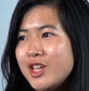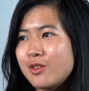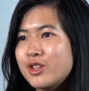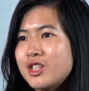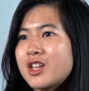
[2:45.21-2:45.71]

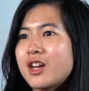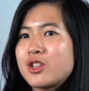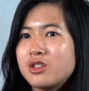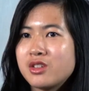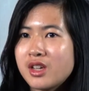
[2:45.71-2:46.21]
language is
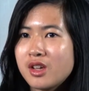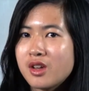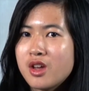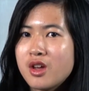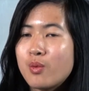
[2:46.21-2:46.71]
actually
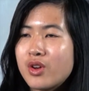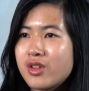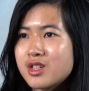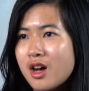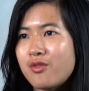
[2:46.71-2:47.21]
one
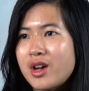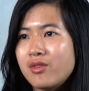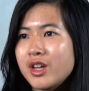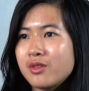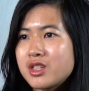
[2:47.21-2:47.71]
of the top 5
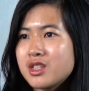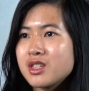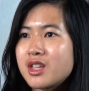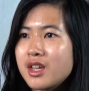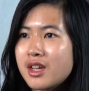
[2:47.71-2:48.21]
languages
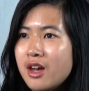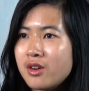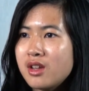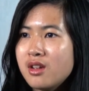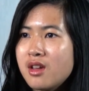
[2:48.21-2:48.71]
in King
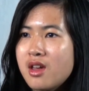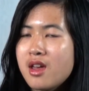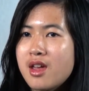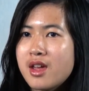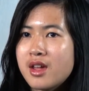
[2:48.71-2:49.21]
County.
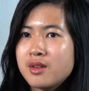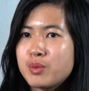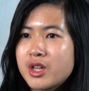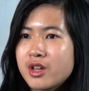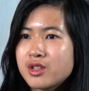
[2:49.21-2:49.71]
And
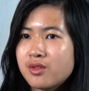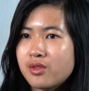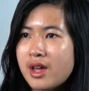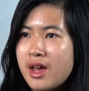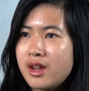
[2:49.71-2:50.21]
because of
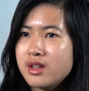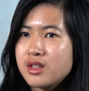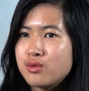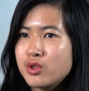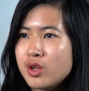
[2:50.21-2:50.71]
that,
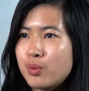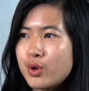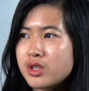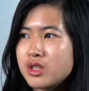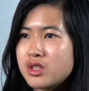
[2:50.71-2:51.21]
it's really
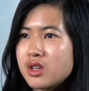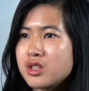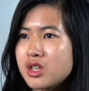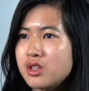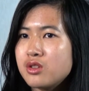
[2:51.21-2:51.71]
important to
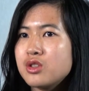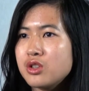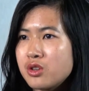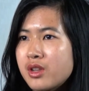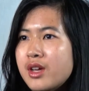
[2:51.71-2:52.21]
continue to
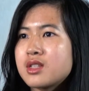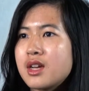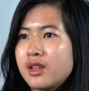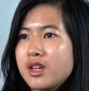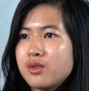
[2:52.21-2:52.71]
utilize
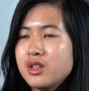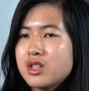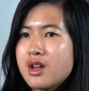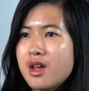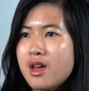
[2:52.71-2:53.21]
that language.
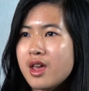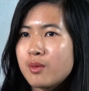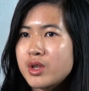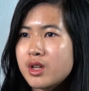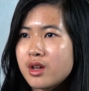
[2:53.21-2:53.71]
And
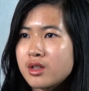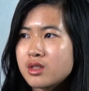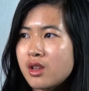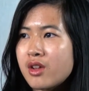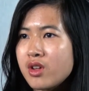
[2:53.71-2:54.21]
because
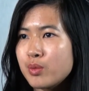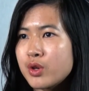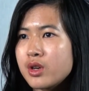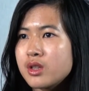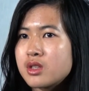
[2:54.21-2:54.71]
a lot of
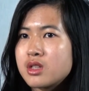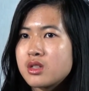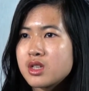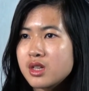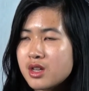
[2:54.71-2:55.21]
immigrants
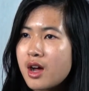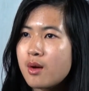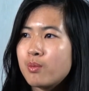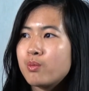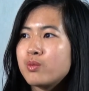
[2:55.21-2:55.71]
did
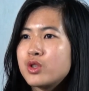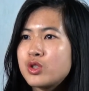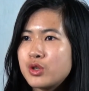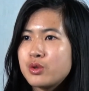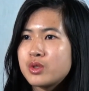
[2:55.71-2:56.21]
come
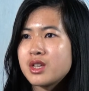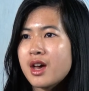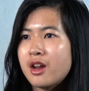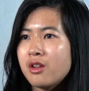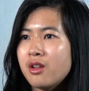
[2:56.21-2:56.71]
to
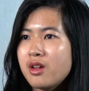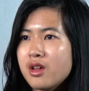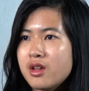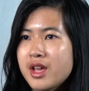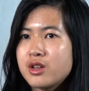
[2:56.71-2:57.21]
Seattle
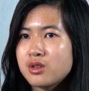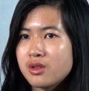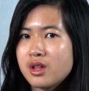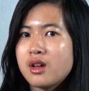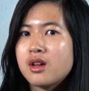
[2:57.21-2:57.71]
and to
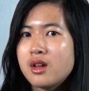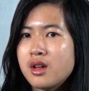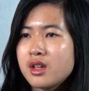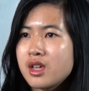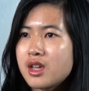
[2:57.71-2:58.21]
the
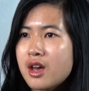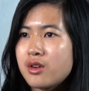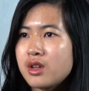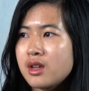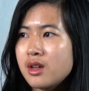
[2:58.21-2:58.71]
King
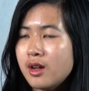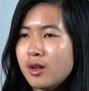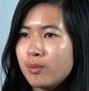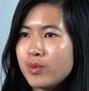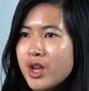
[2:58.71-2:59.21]
County
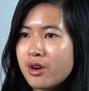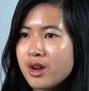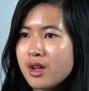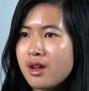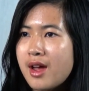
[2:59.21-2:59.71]
area